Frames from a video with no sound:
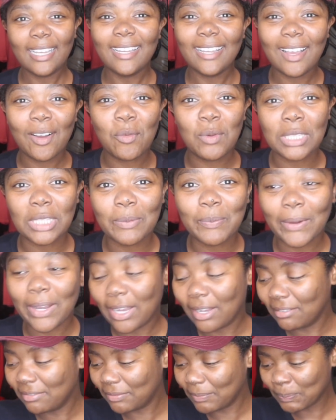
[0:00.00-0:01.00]
I want them
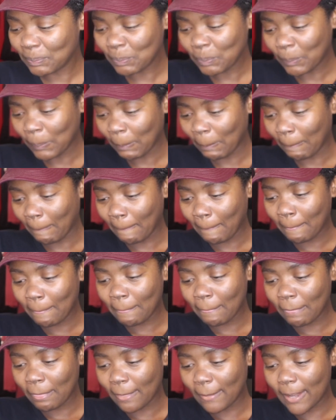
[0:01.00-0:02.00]
off.
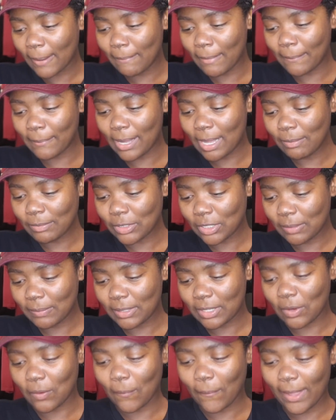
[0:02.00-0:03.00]
My mom told
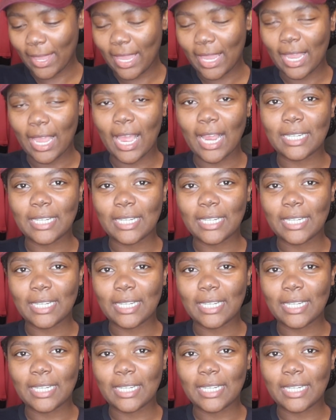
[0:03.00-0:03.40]
me to wait.